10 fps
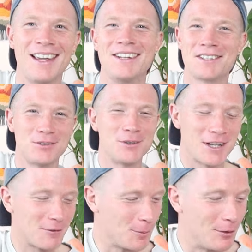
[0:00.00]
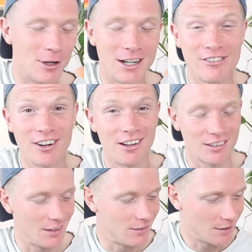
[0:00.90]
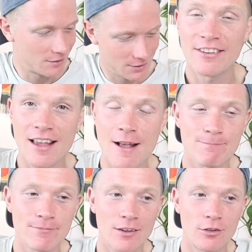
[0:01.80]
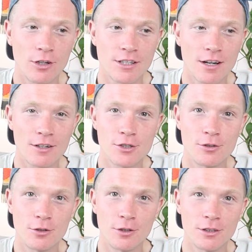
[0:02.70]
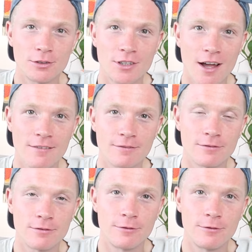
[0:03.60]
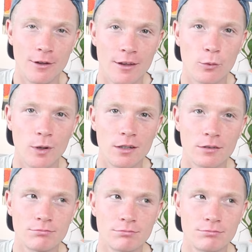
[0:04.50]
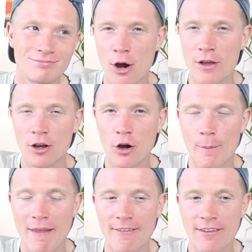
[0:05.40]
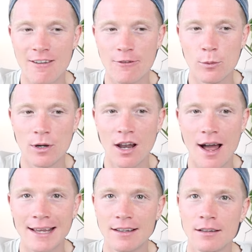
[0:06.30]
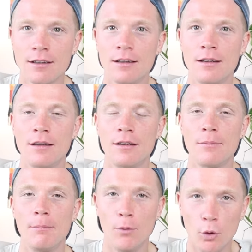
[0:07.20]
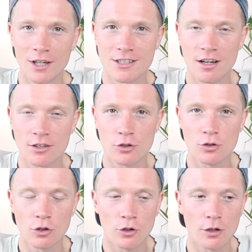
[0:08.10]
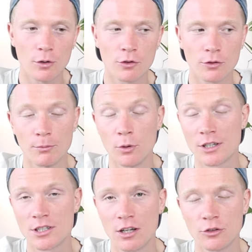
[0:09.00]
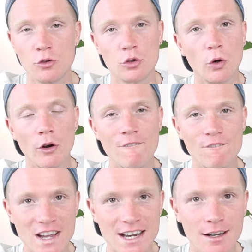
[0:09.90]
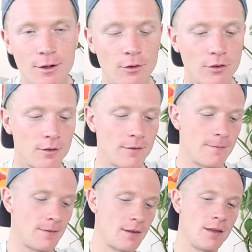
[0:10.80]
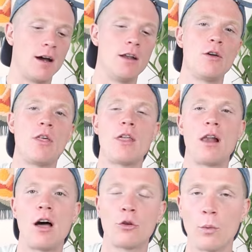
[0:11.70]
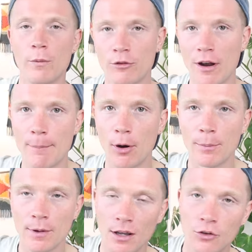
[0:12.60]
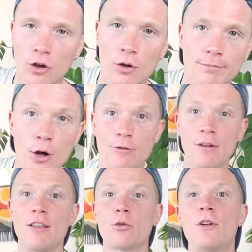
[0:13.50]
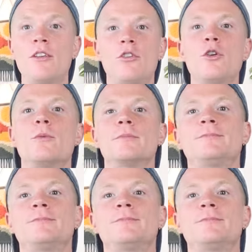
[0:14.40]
It doesn't always have to be really fast either. And that's it. That's your guitar tutorials done for this week. Let me know in the comments if you would like more guitar tutorials, more guitar tutorial videos. I know that the last one was very popular, so hopefully this one is too.